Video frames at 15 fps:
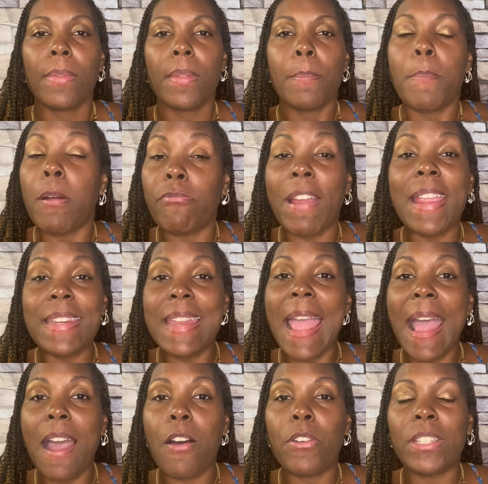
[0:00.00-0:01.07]
But right
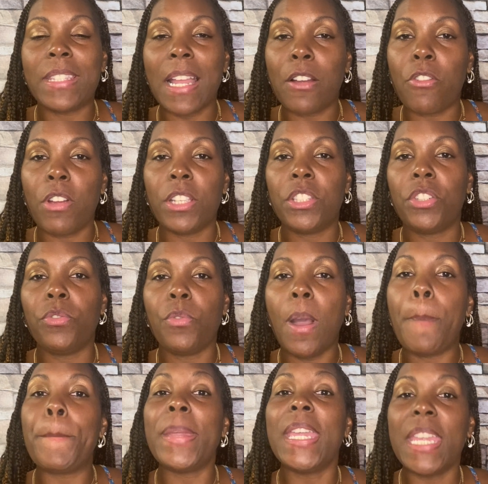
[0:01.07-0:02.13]
now, it's not going to
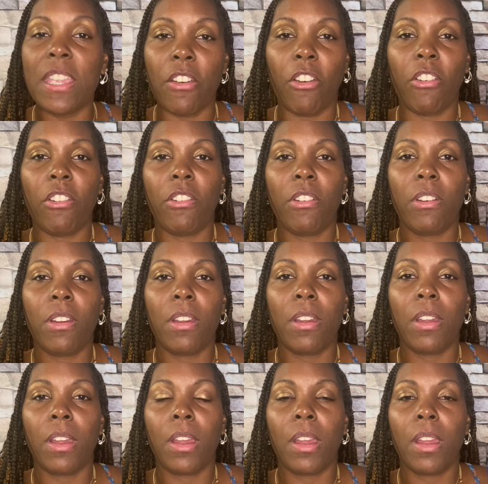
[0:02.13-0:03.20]
appear
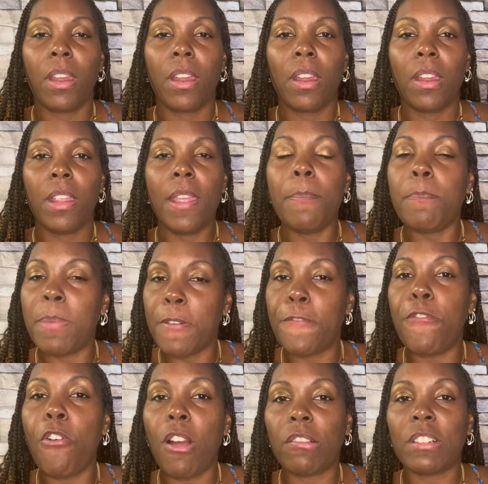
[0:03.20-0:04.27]

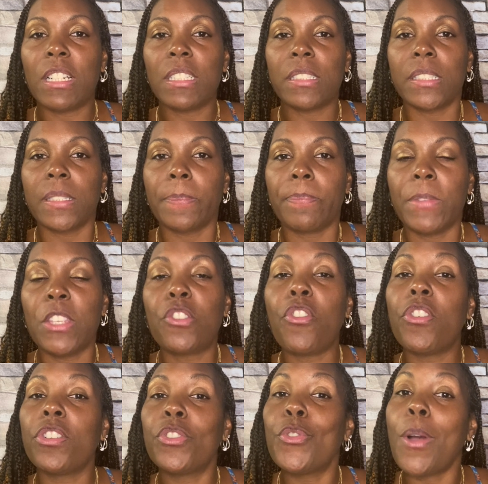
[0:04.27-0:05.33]
before us. It's
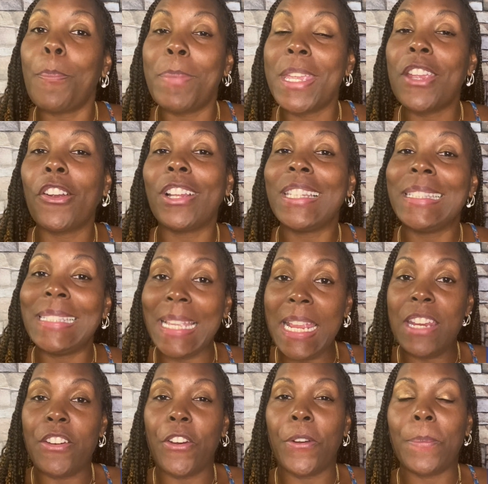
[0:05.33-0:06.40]
going to appear
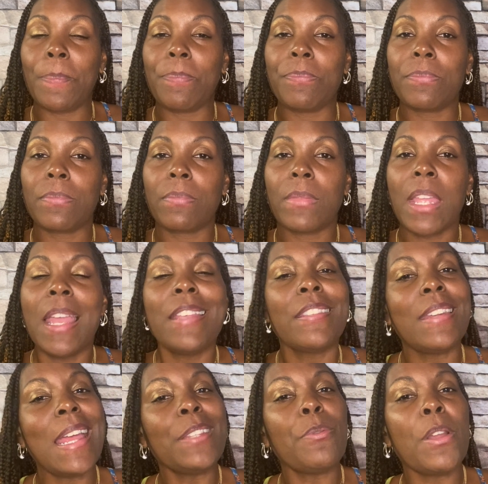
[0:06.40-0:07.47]
later. So
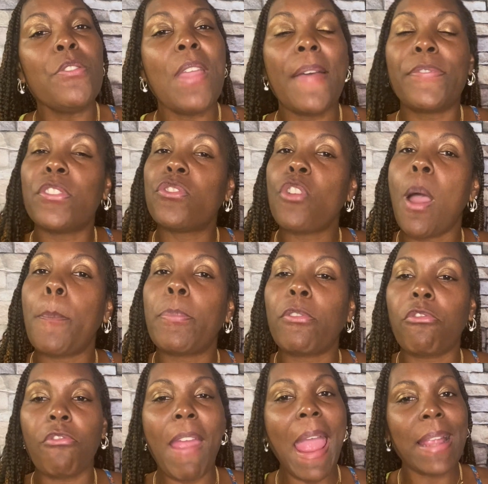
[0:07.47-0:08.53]
that's why you have to start
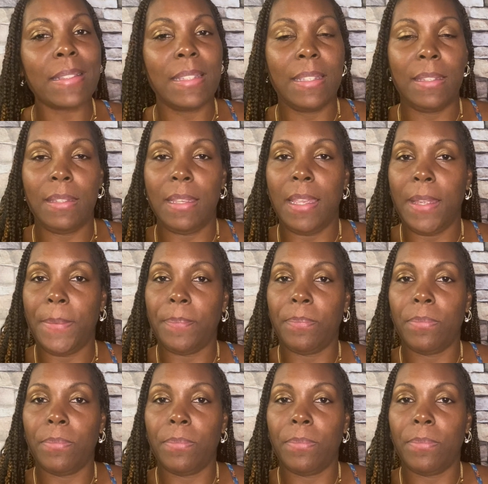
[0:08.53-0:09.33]
practicing,